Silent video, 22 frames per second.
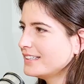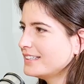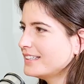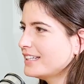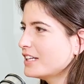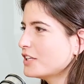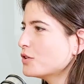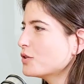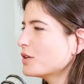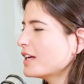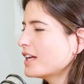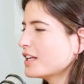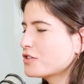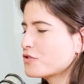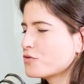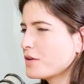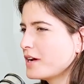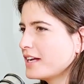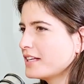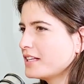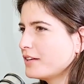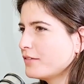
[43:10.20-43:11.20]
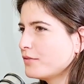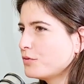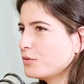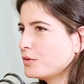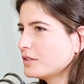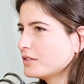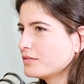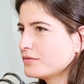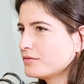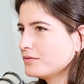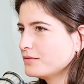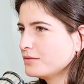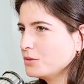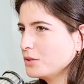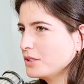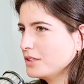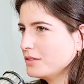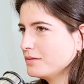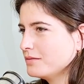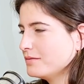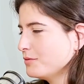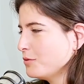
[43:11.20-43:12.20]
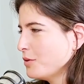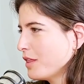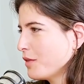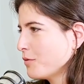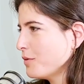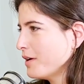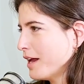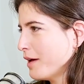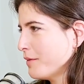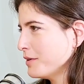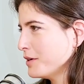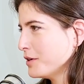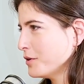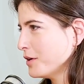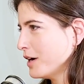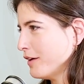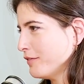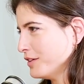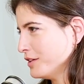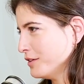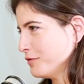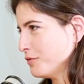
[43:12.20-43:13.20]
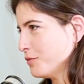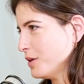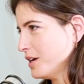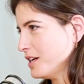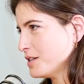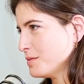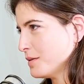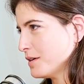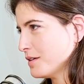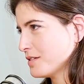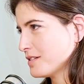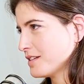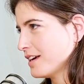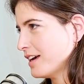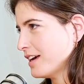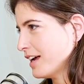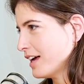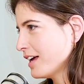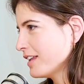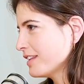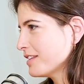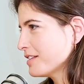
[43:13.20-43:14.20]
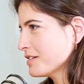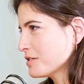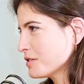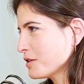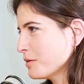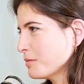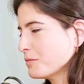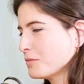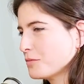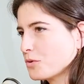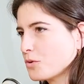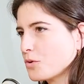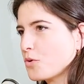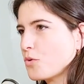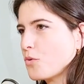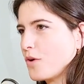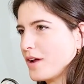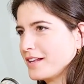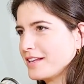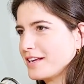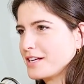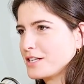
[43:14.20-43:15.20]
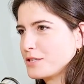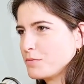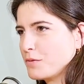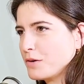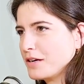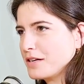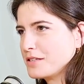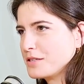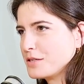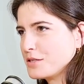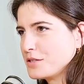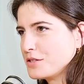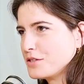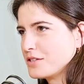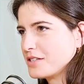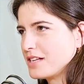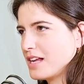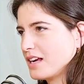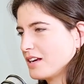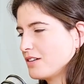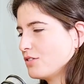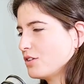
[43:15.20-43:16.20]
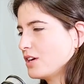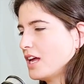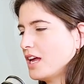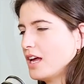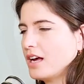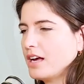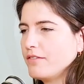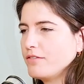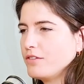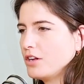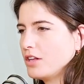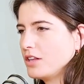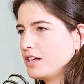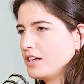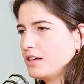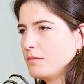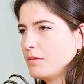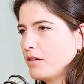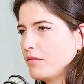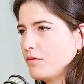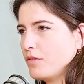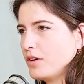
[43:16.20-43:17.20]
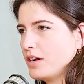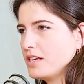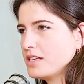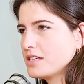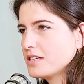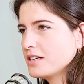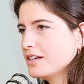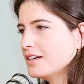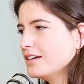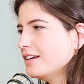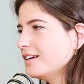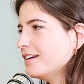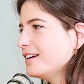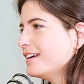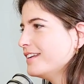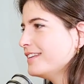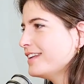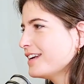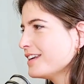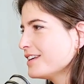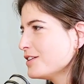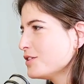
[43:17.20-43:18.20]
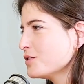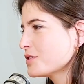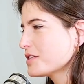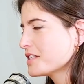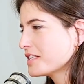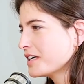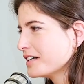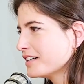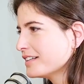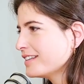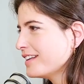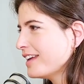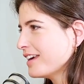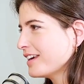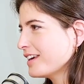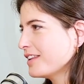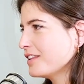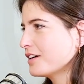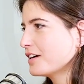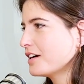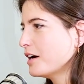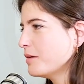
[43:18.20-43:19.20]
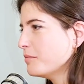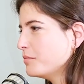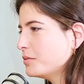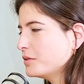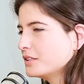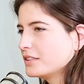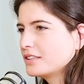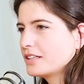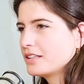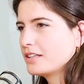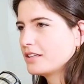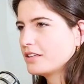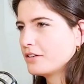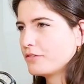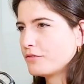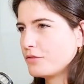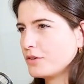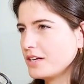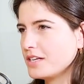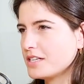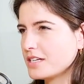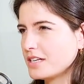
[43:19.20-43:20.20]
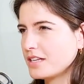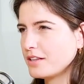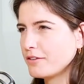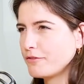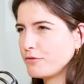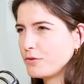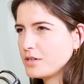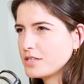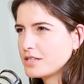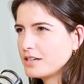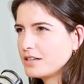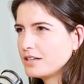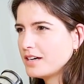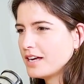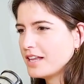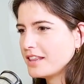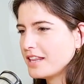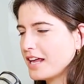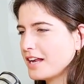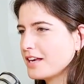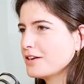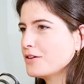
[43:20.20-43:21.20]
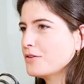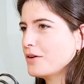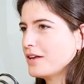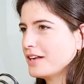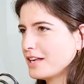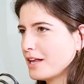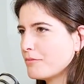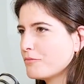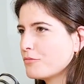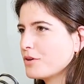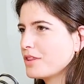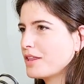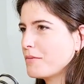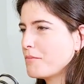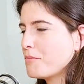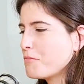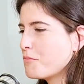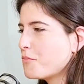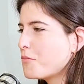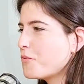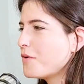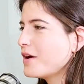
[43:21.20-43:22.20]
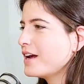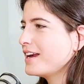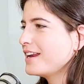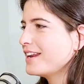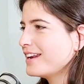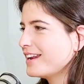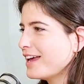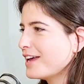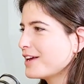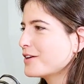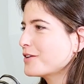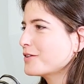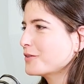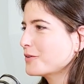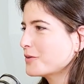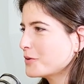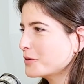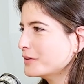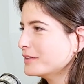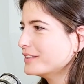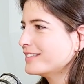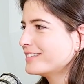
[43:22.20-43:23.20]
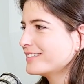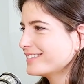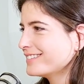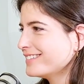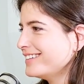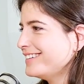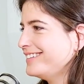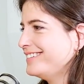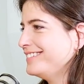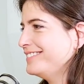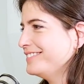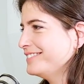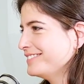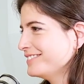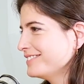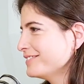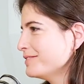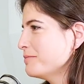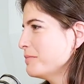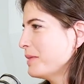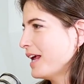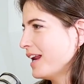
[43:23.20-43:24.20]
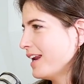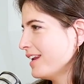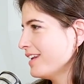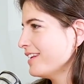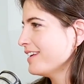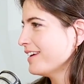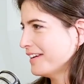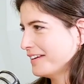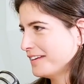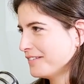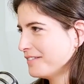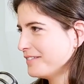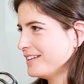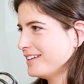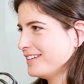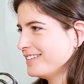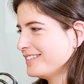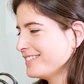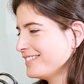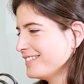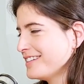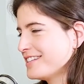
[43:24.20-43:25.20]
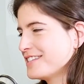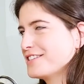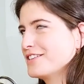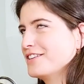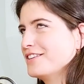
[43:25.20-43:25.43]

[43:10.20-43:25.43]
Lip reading: then you get creative with whatever you have in the fridge, because I had some great experiences just like, okay, I have nothing in my fridge. Then you start like in the cupboard and in the fridge and in the freezer, and then you end up with a pretty like good meal in the end, right? It's not